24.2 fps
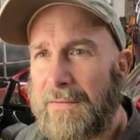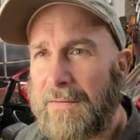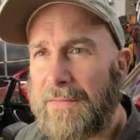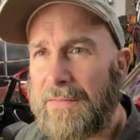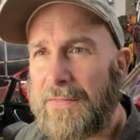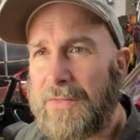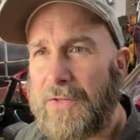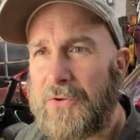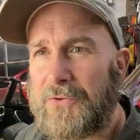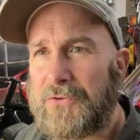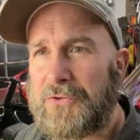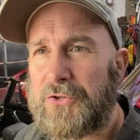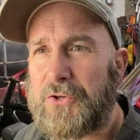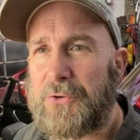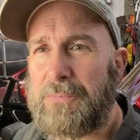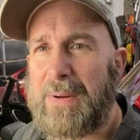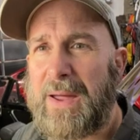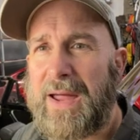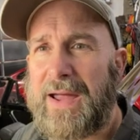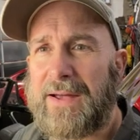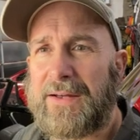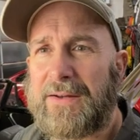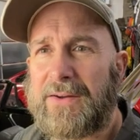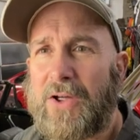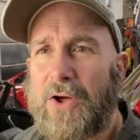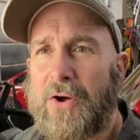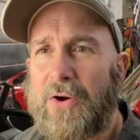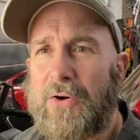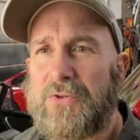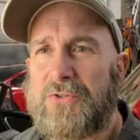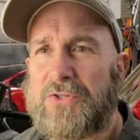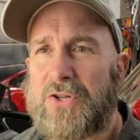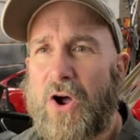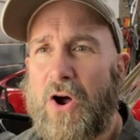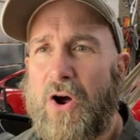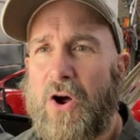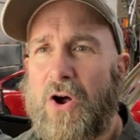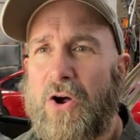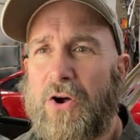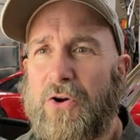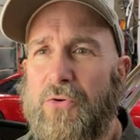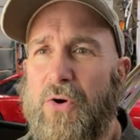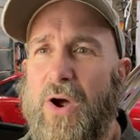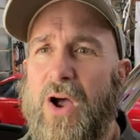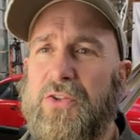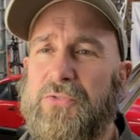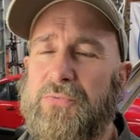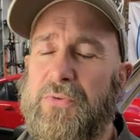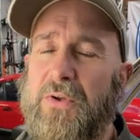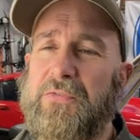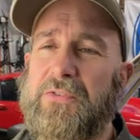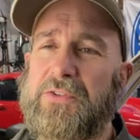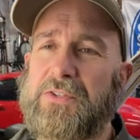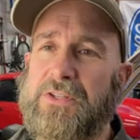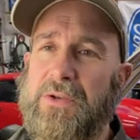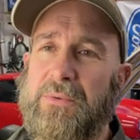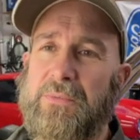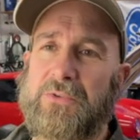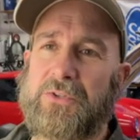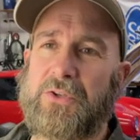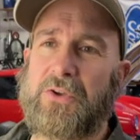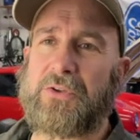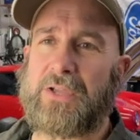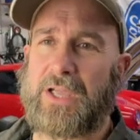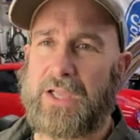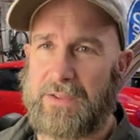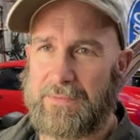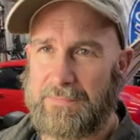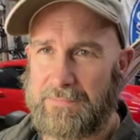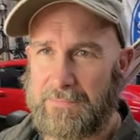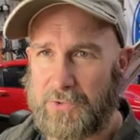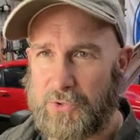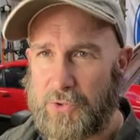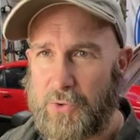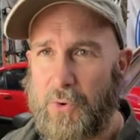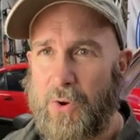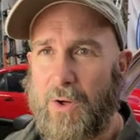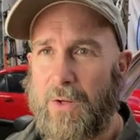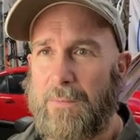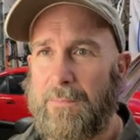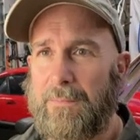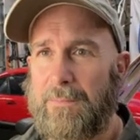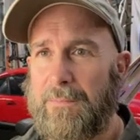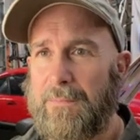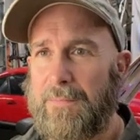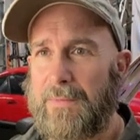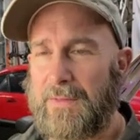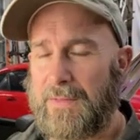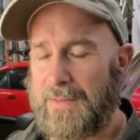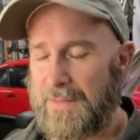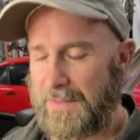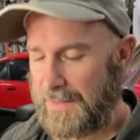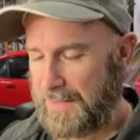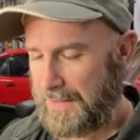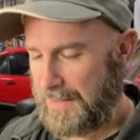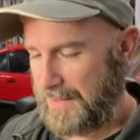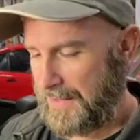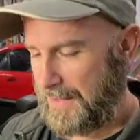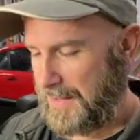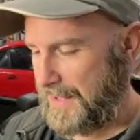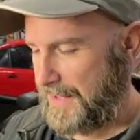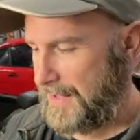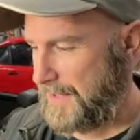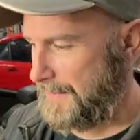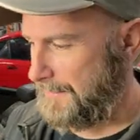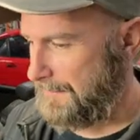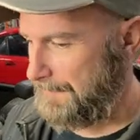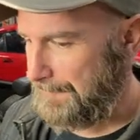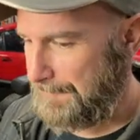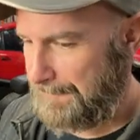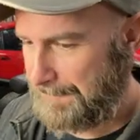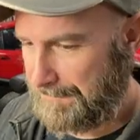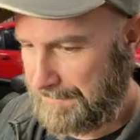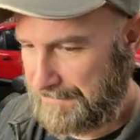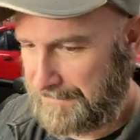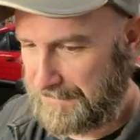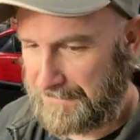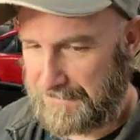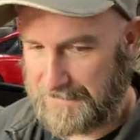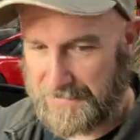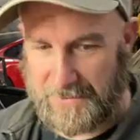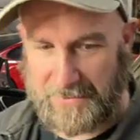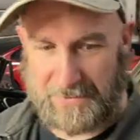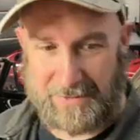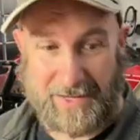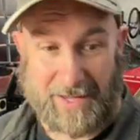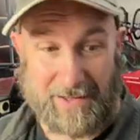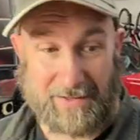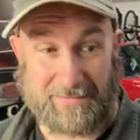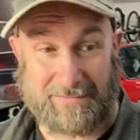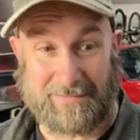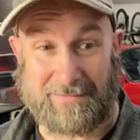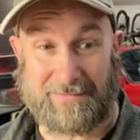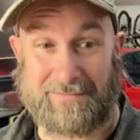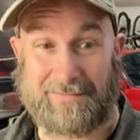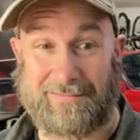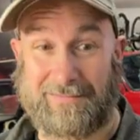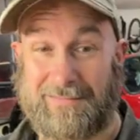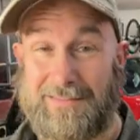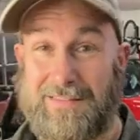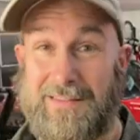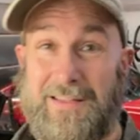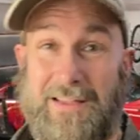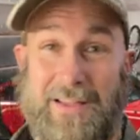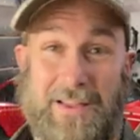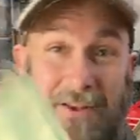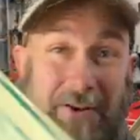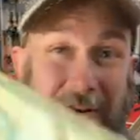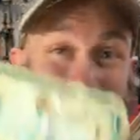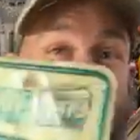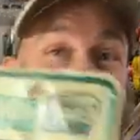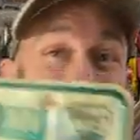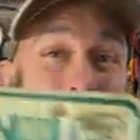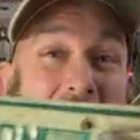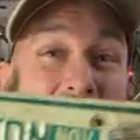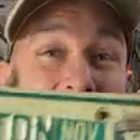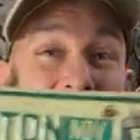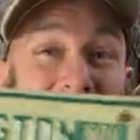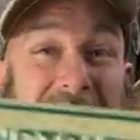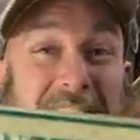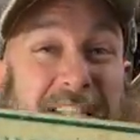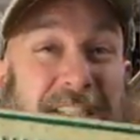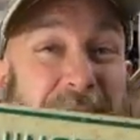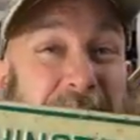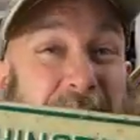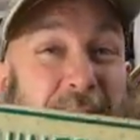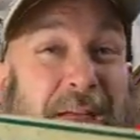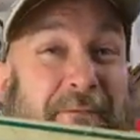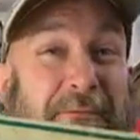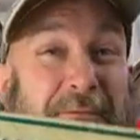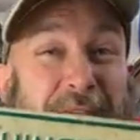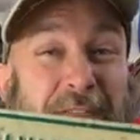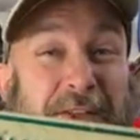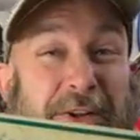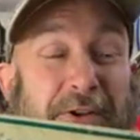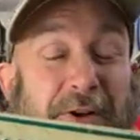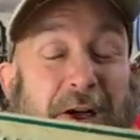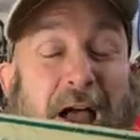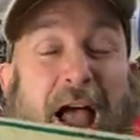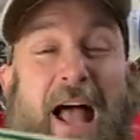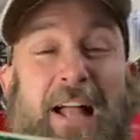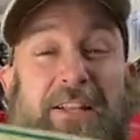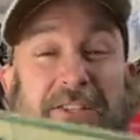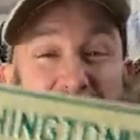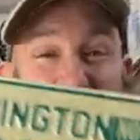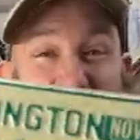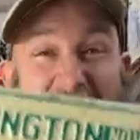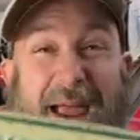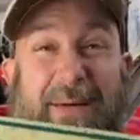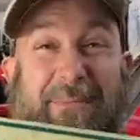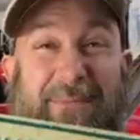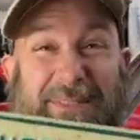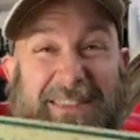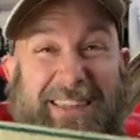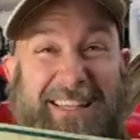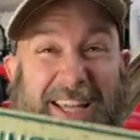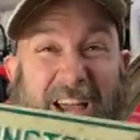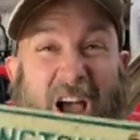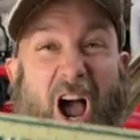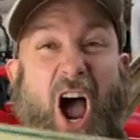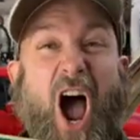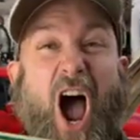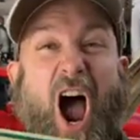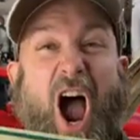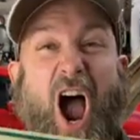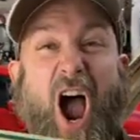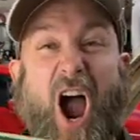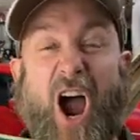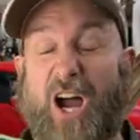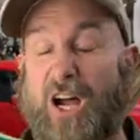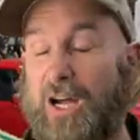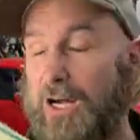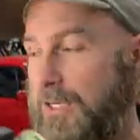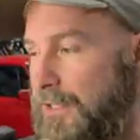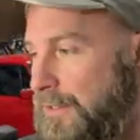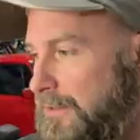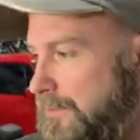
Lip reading: Those two paint codes are cross-reference numbers. Okay, cool. So yeah. New license plate for the garage came with the car!